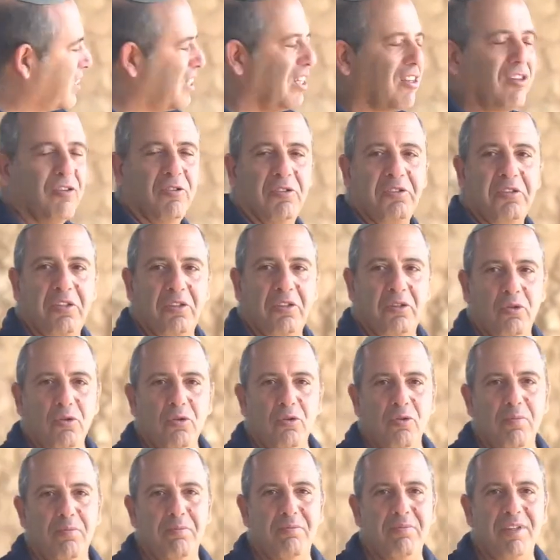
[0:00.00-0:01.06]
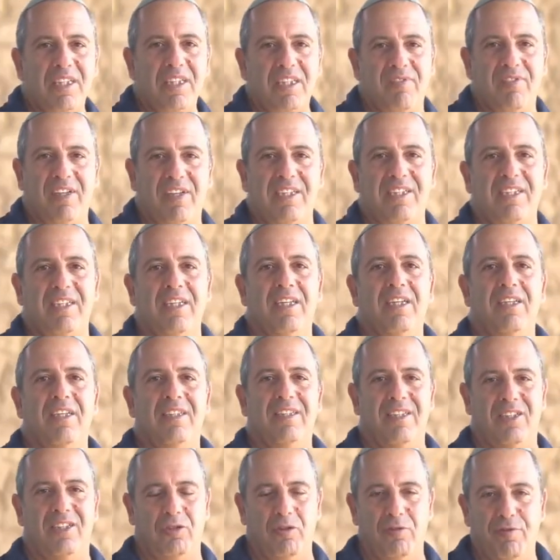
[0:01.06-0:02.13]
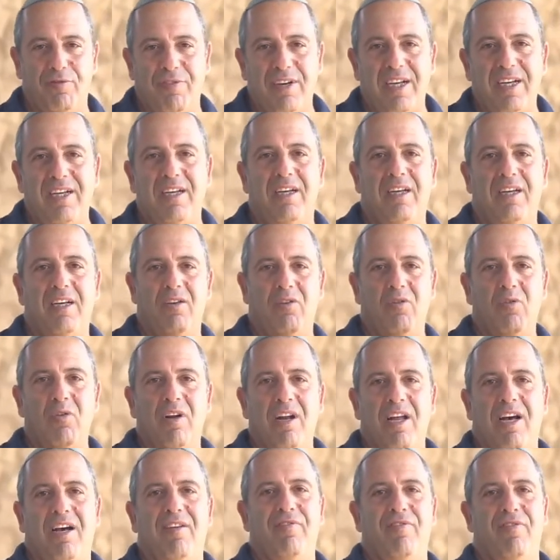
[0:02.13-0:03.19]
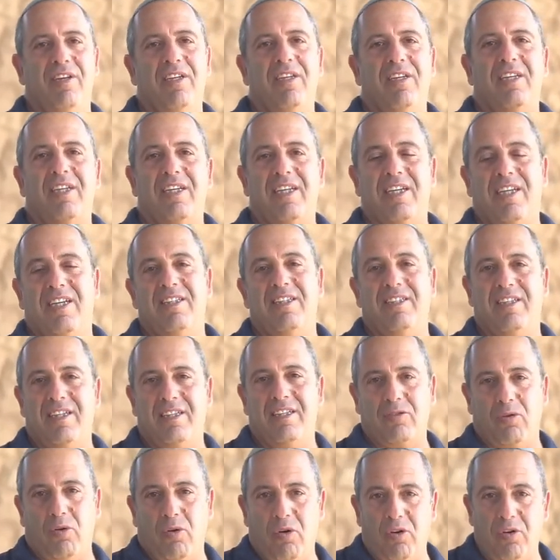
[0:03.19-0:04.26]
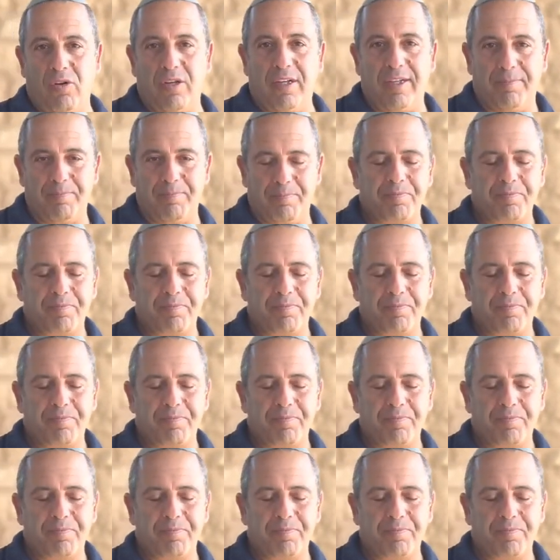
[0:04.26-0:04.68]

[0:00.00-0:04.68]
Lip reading: see there were two mitzvahs, the shofar, lulav, and etrog.